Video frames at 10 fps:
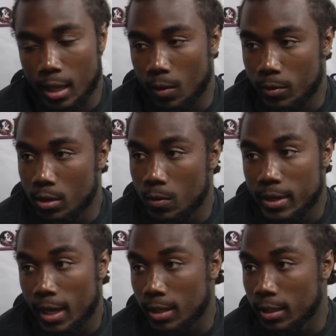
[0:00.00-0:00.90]
And we know we
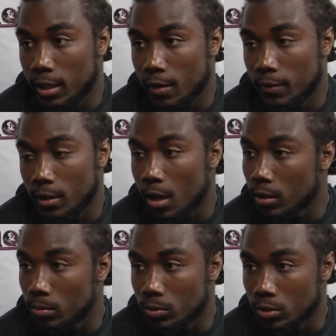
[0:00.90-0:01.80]
had to get Everett
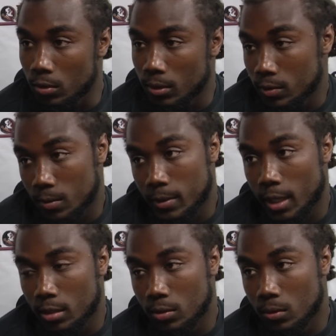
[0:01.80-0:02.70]
comfortable, so that's what we
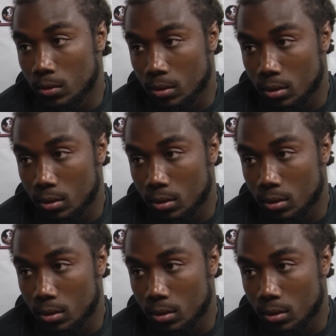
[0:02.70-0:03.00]
had to do.